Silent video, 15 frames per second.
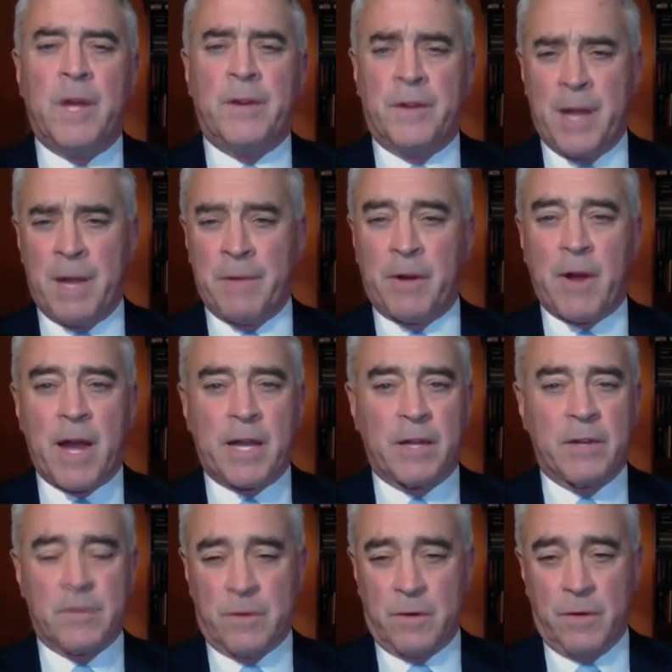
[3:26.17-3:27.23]
under Democrat
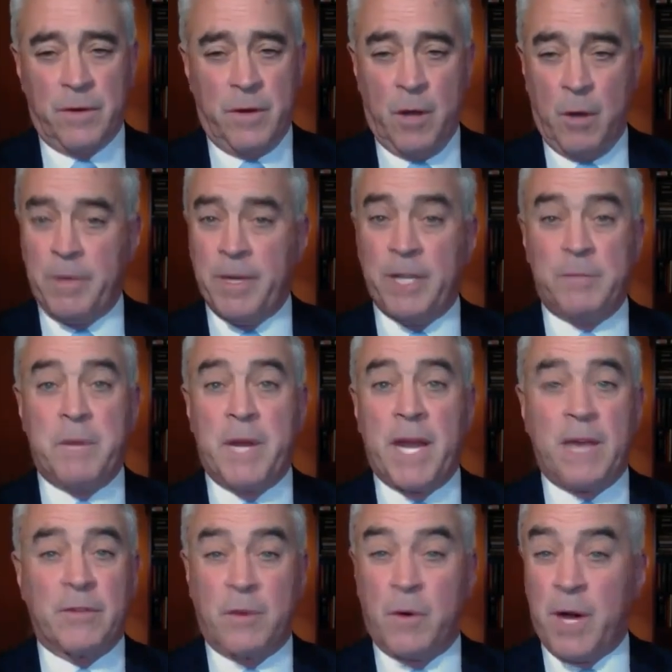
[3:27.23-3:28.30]
control, nobody's been
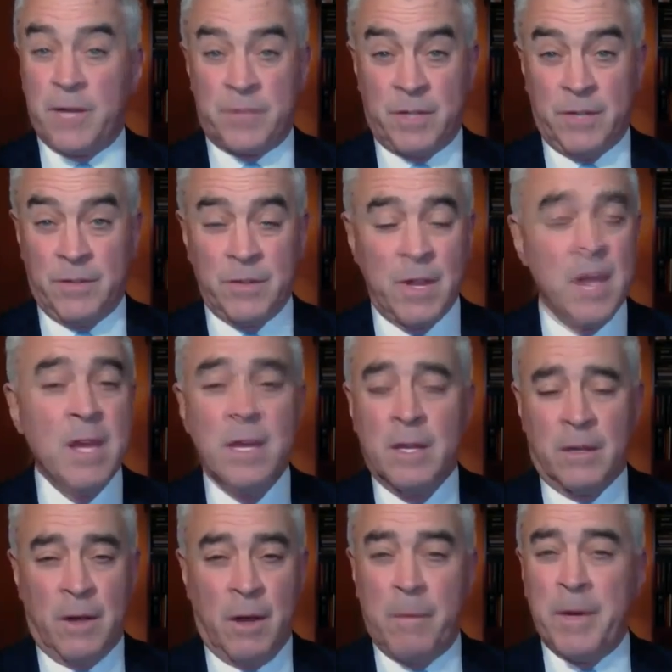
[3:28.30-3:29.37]
asked questions
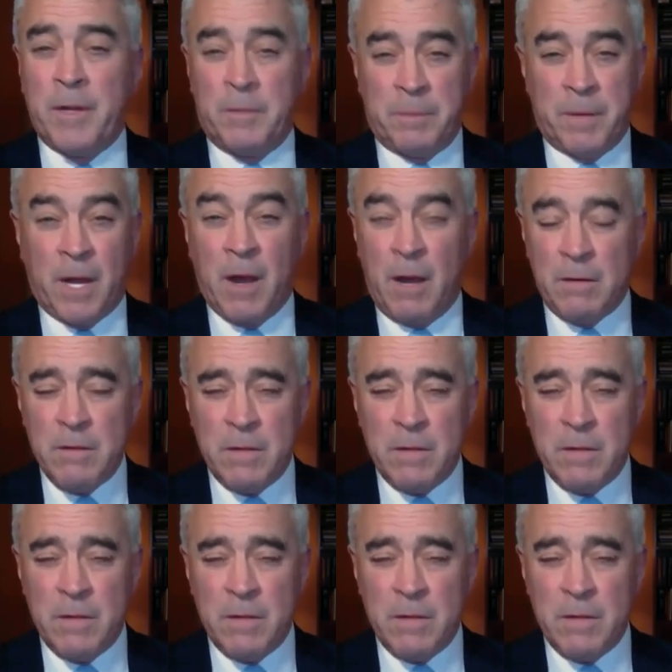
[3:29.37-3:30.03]
nobody's been ca-